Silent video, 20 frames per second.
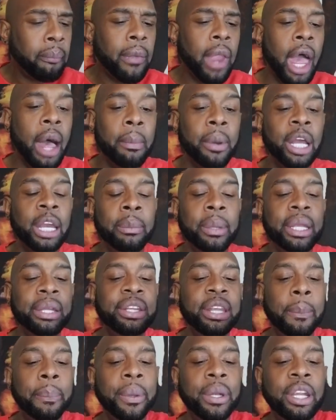I'm going to be
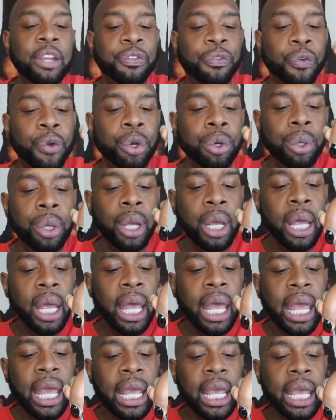dipping this fruit
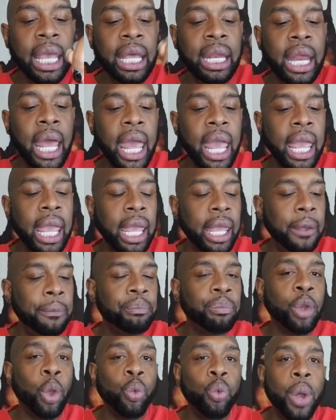in a
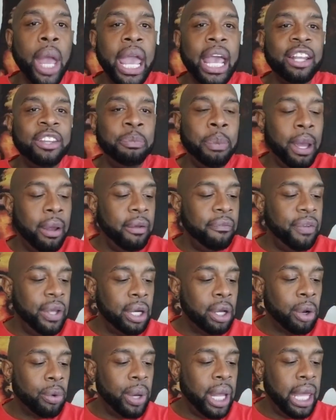raspberry
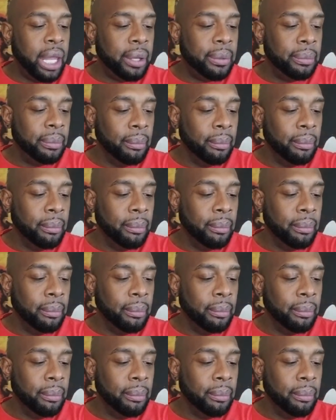vinaigrette,